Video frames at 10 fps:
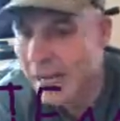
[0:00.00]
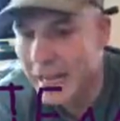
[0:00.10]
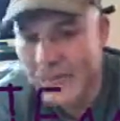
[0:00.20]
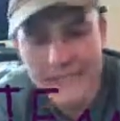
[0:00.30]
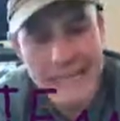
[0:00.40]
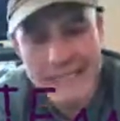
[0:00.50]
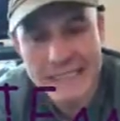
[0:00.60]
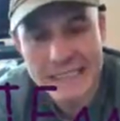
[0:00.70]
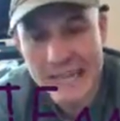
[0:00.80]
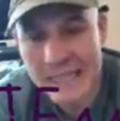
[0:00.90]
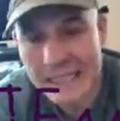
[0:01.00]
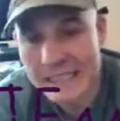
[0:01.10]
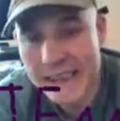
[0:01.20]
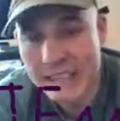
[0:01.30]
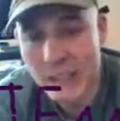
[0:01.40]
In the 1990s,
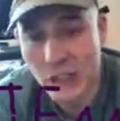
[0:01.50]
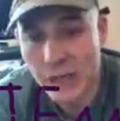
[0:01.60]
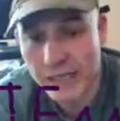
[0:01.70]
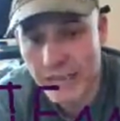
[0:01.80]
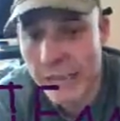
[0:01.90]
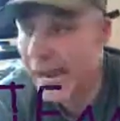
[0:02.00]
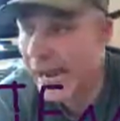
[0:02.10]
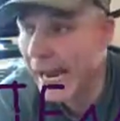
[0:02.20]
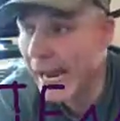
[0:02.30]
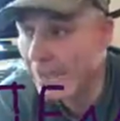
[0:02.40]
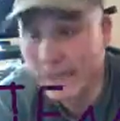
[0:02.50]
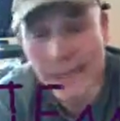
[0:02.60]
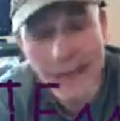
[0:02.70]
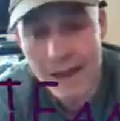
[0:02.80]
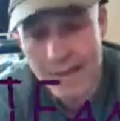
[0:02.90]
they had Shawn Kemp and
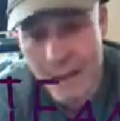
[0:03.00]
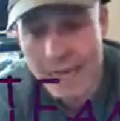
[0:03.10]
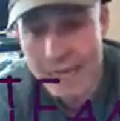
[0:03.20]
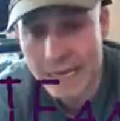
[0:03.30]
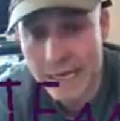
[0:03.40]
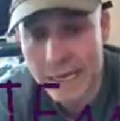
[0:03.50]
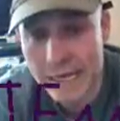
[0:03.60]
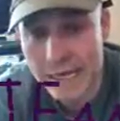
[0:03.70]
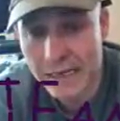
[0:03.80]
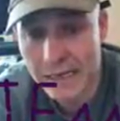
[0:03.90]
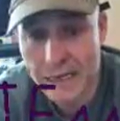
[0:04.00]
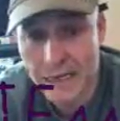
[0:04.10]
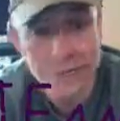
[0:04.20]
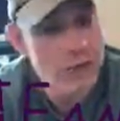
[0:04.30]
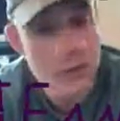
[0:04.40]
Gary Payton and a
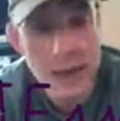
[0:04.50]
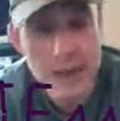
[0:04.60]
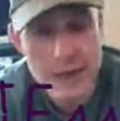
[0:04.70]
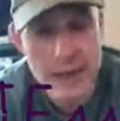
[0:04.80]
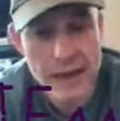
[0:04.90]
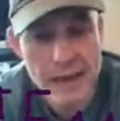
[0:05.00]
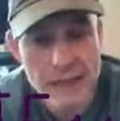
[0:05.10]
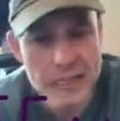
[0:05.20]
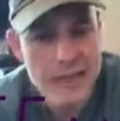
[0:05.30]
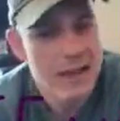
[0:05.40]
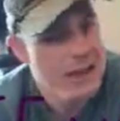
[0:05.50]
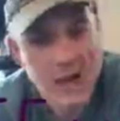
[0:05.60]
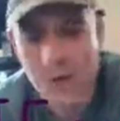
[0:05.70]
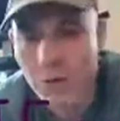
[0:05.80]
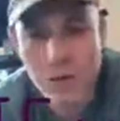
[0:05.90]
few others.
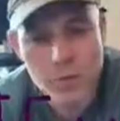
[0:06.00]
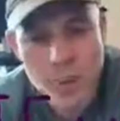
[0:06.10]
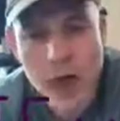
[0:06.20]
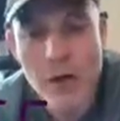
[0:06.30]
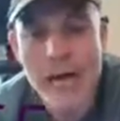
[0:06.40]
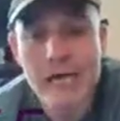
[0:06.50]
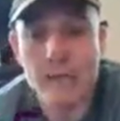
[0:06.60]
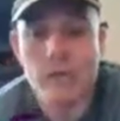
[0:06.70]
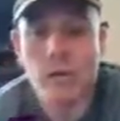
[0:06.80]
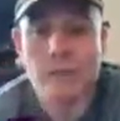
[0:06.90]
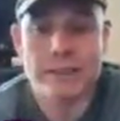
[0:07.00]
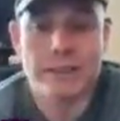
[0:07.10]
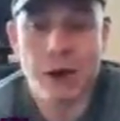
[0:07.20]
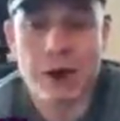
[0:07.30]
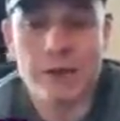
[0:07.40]
Uh, well, powerhouse in the Western
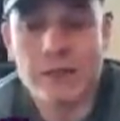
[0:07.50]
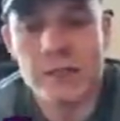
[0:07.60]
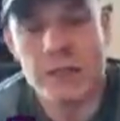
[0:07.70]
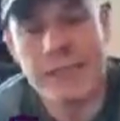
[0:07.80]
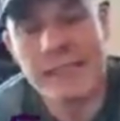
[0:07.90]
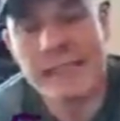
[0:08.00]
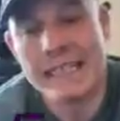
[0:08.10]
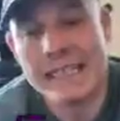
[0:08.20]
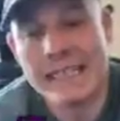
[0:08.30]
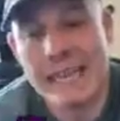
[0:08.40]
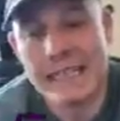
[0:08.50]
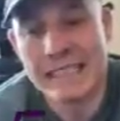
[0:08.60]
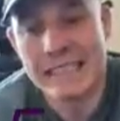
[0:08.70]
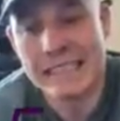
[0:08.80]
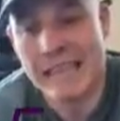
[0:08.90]
Conference made the
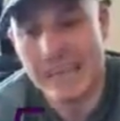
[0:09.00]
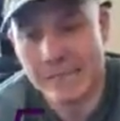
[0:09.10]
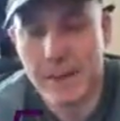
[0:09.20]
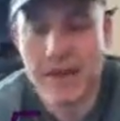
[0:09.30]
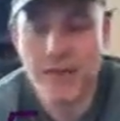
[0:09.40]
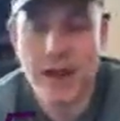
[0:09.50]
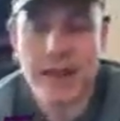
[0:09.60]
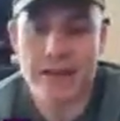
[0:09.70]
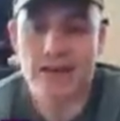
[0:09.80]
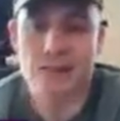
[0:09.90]
1996 NBA Finals,